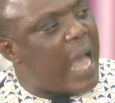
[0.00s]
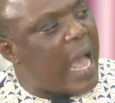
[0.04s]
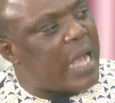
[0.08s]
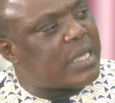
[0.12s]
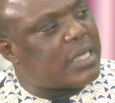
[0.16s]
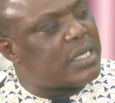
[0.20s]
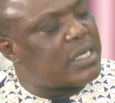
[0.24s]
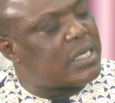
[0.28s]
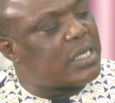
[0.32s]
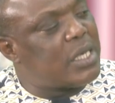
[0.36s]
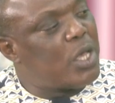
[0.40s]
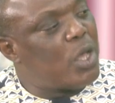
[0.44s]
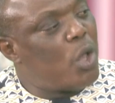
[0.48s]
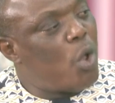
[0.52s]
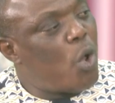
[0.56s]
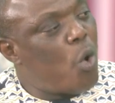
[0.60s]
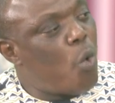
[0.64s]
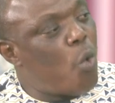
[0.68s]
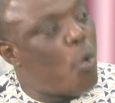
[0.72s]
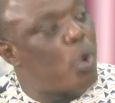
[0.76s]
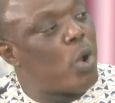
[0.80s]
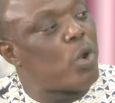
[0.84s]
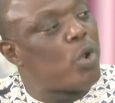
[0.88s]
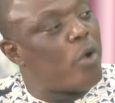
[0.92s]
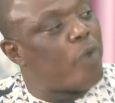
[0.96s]
ask
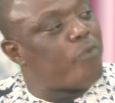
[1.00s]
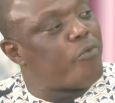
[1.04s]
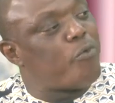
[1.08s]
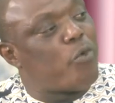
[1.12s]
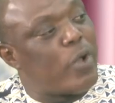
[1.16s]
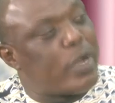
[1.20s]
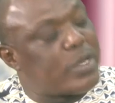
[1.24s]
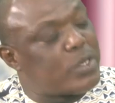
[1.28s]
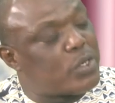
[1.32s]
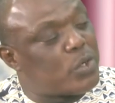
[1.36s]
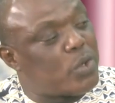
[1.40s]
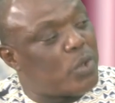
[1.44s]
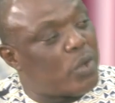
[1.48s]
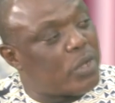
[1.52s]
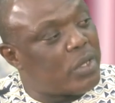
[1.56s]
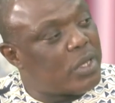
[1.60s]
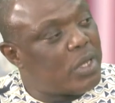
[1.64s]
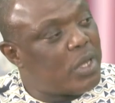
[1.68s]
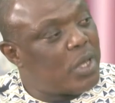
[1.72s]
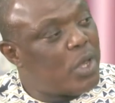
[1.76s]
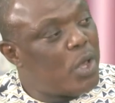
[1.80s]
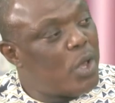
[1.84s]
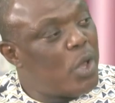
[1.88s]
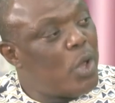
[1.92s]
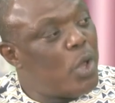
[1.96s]
one-off question.
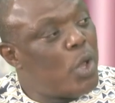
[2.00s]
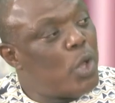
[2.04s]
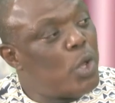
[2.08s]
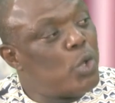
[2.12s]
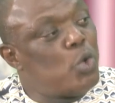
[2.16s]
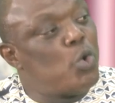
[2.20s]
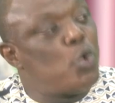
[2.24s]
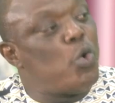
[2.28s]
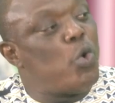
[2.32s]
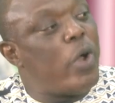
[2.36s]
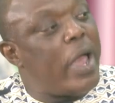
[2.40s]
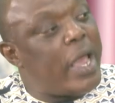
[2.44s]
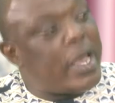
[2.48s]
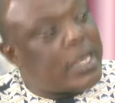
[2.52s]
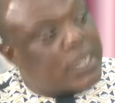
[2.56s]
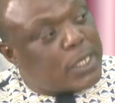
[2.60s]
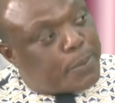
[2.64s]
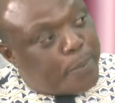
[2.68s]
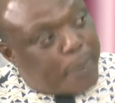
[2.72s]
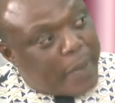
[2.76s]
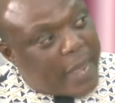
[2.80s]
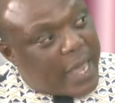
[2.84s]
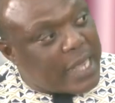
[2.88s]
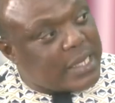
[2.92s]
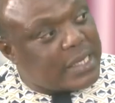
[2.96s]
You
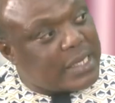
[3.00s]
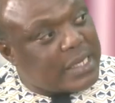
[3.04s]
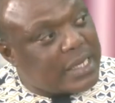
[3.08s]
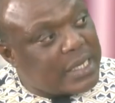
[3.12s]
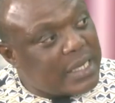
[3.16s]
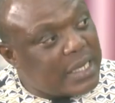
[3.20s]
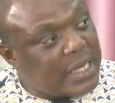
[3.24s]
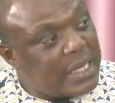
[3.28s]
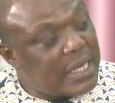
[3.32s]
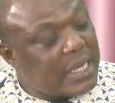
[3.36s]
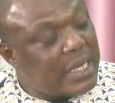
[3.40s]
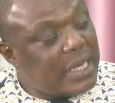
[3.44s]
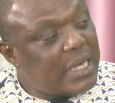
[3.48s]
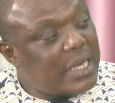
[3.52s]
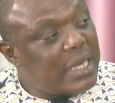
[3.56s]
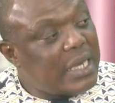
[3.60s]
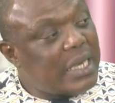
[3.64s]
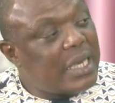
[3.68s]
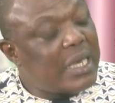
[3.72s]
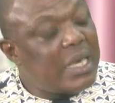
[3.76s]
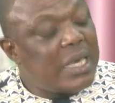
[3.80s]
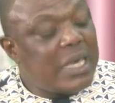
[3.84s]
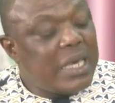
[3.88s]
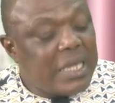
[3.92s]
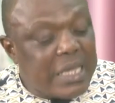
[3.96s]
expect
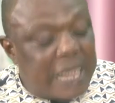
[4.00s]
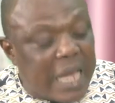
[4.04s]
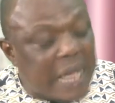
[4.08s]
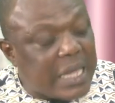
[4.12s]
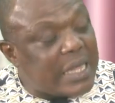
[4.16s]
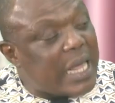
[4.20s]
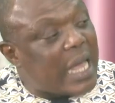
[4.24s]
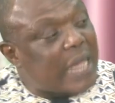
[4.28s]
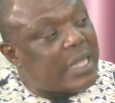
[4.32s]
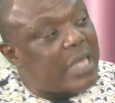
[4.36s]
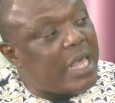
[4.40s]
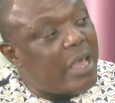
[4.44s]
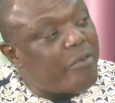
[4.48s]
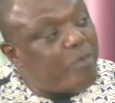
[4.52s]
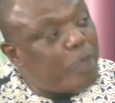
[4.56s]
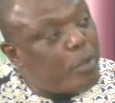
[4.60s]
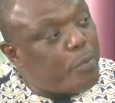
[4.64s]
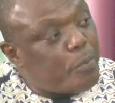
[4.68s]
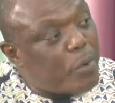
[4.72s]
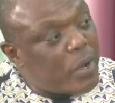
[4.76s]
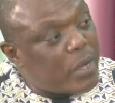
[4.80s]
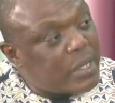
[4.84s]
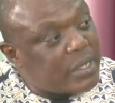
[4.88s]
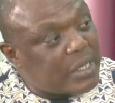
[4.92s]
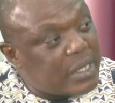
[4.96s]
that at
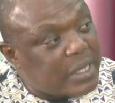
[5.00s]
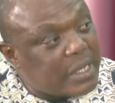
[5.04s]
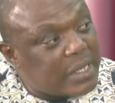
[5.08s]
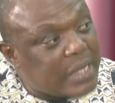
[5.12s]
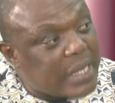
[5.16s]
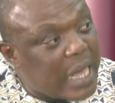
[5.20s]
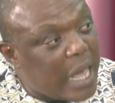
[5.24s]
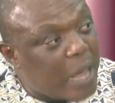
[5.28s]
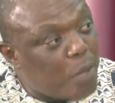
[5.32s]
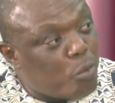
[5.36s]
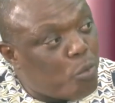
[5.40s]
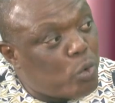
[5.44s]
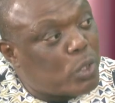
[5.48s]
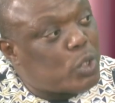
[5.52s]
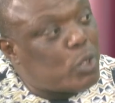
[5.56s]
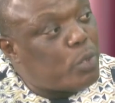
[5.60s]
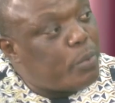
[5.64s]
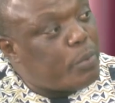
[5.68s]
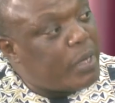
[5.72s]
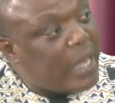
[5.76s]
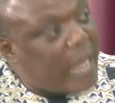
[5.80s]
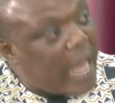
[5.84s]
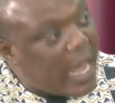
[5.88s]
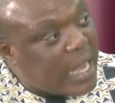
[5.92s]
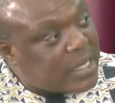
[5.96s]
every point in time, we
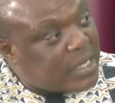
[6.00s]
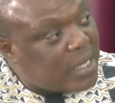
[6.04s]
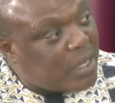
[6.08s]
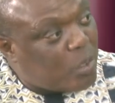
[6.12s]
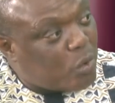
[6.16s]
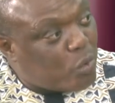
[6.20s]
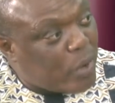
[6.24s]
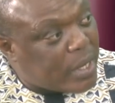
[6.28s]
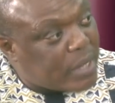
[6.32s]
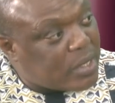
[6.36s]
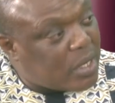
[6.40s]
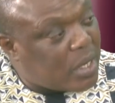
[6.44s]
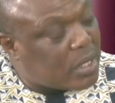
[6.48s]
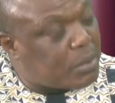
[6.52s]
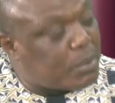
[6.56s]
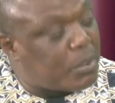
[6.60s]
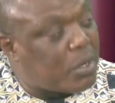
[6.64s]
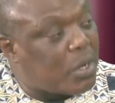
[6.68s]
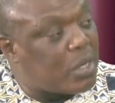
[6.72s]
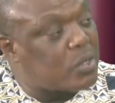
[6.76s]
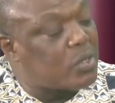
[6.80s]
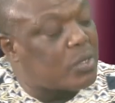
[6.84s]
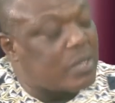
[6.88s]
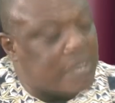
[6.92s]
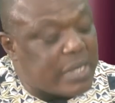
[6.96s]
should be asking questions
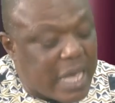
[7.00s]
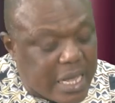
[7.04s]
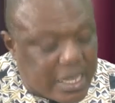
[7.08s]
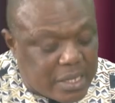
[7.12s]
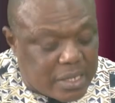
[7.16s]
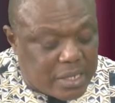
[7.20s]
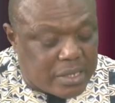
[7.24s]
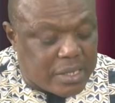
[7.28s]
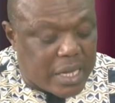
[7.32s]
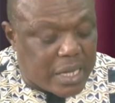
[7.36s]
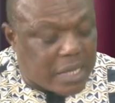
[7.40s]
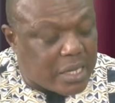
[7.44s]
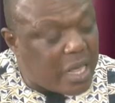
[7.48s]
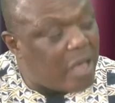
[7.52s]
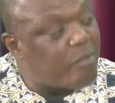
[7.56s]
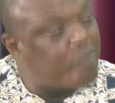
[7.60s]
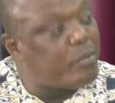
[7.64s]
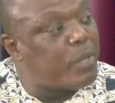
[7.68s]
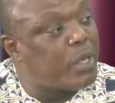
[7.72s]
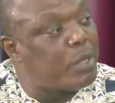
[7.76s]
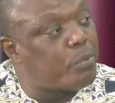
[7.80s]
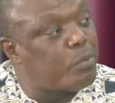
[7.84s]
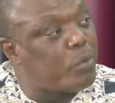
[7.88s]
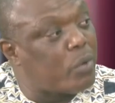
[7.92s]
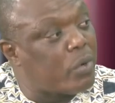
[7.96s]
because societies that have
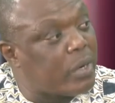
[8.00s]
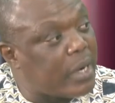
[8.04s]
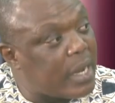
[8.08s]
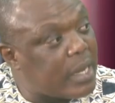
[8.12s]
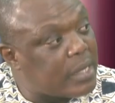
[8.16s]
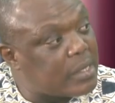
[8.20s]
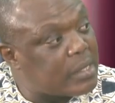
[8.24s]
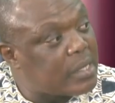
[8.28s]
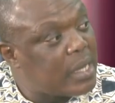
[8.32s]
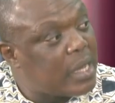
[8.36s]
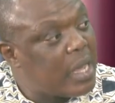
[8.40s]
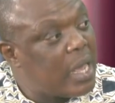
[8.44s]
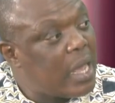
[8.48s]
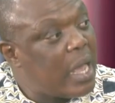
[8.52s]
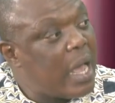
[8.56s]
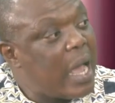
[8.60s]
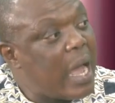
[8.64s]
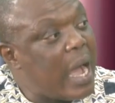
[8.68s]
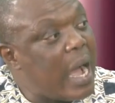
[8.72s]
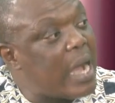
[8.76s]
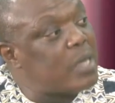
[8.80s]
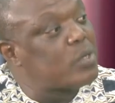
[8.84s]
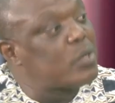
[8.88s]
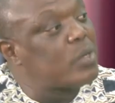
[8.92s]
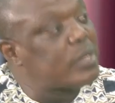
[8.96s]
made progress
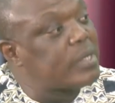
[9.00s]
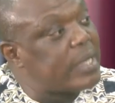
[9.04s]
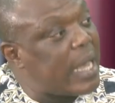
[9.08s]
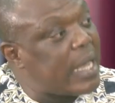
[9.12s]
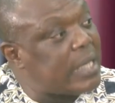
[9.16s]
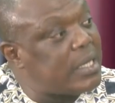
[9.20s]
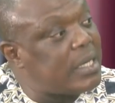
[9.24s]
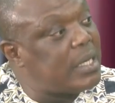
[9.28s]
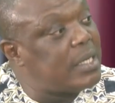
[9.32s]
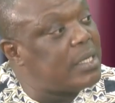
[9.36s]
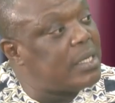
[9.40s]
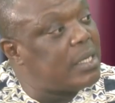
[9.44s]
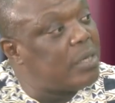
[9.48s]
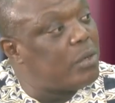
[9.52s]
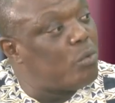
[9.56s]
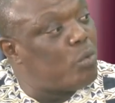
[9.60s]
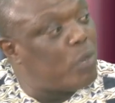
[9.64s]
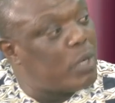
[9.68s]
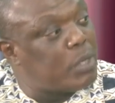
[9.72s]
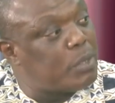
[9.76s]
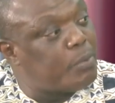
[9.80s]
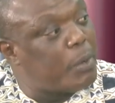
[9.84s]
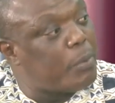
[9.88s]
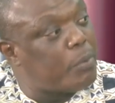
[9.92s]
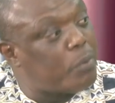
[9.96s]
are societies in which